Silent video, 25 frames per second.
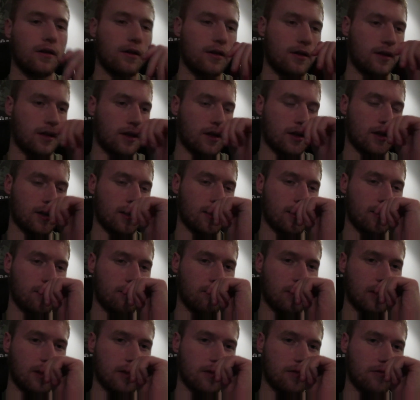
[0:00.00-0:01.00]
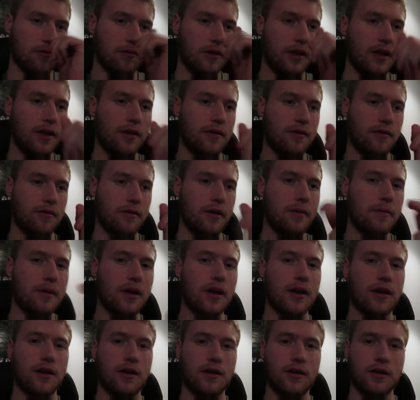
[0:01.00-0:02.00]
uh, well, we, we
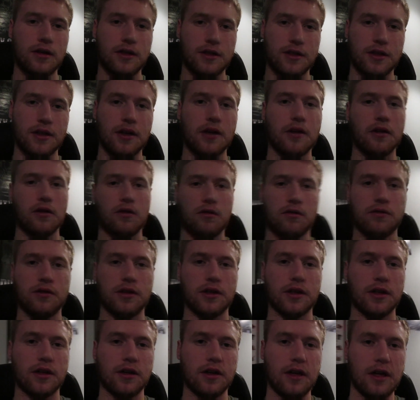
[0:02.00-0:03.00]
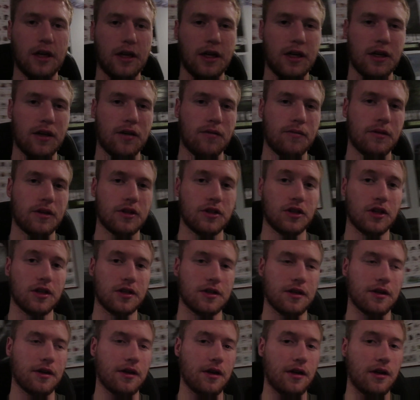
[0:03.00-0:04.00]
met Austin and Colton, me and
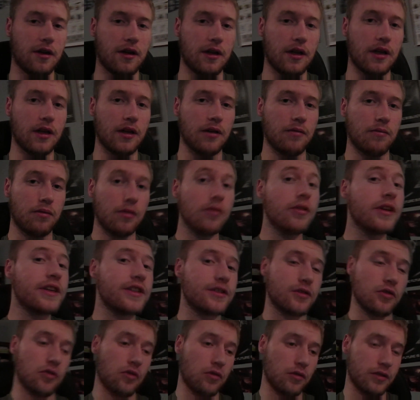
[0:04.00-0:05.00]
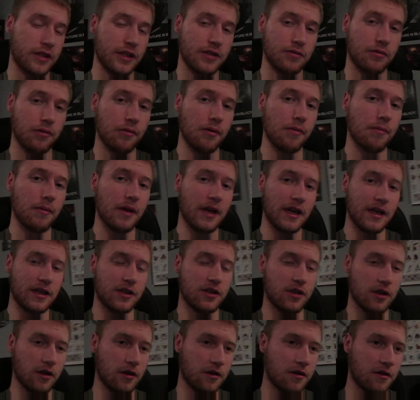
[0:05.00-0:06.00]
Justin did, in preschool. That's where we met
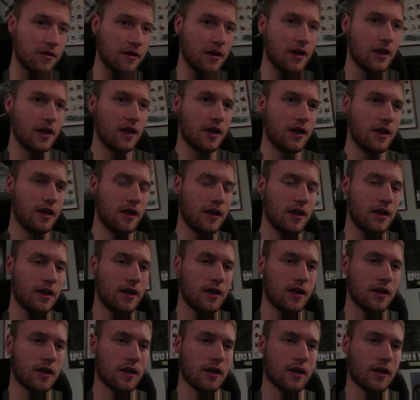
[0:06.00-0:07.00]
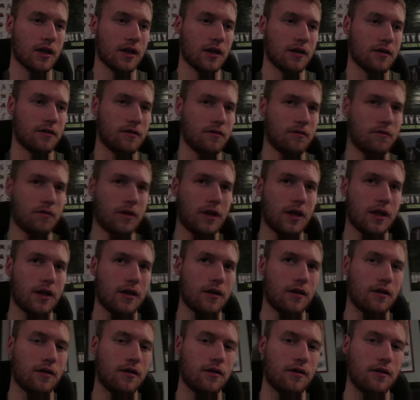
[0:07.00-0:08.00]
each other. Uh,
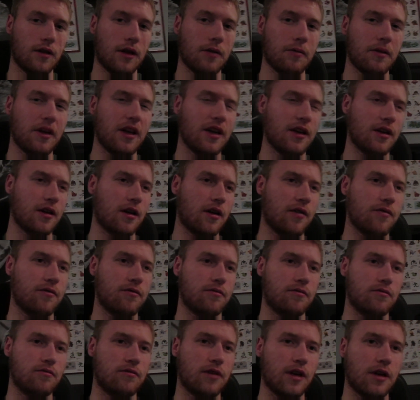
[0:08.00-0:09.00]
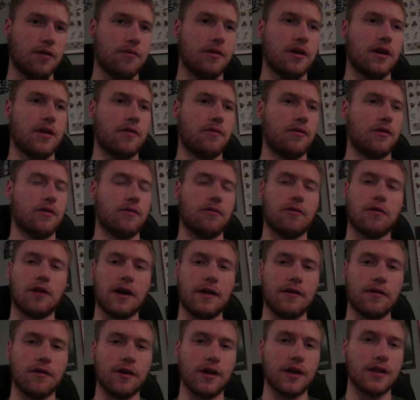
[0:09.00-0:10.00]
we and we hit it off right away. We were
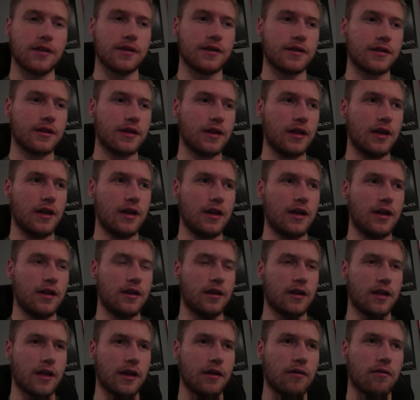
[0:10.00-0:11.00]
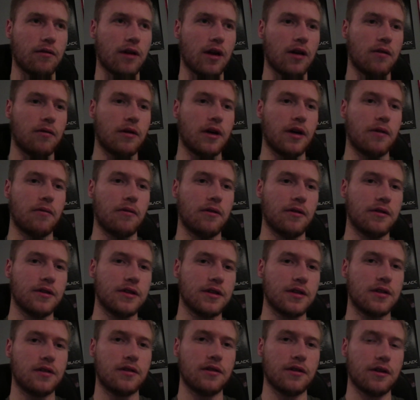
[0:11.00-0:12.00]
great friends. Like right away, we were
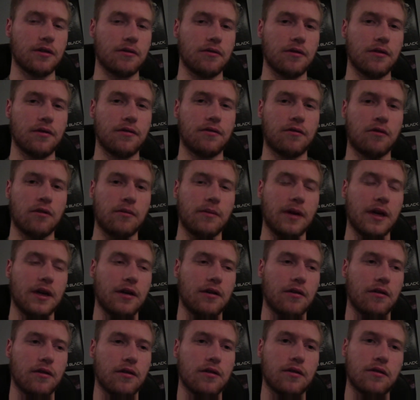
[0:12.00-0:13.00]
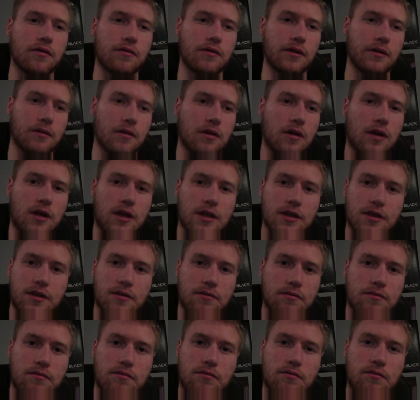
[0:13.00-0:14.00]
just you know we were a four man crew and we were
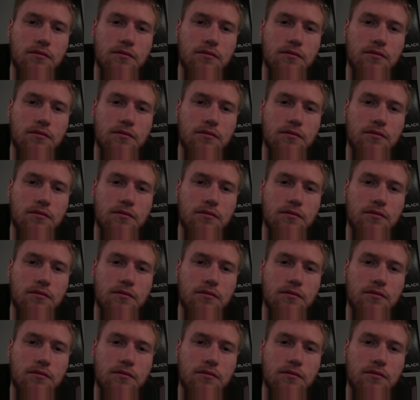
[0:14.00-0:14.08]
awesome,